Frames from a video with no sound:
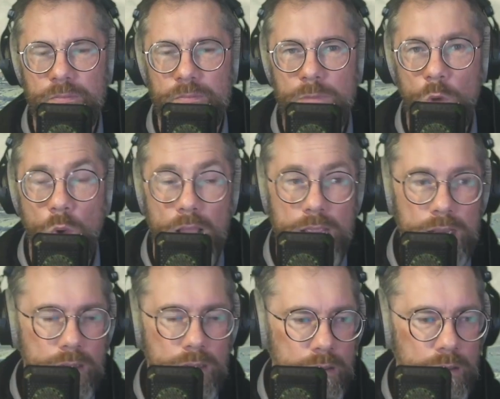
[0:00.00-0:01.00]
Why?
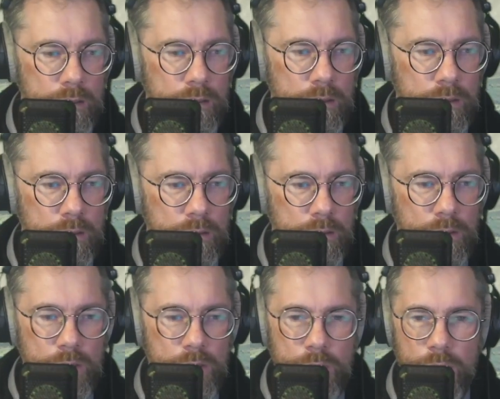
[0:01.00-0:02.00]

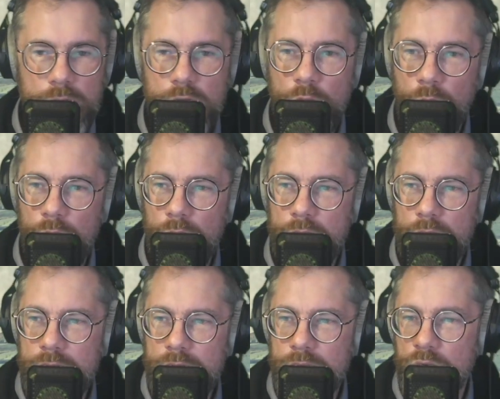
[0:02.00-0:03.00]
Look around you. The world
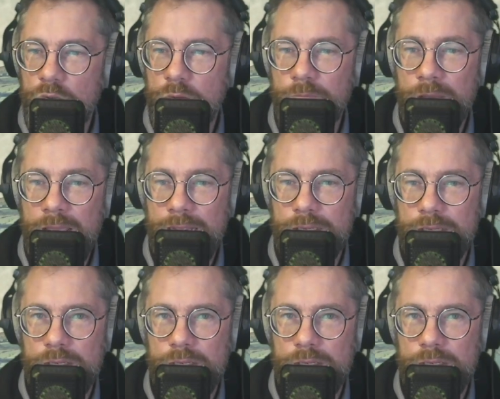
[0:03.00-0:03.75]
is complex.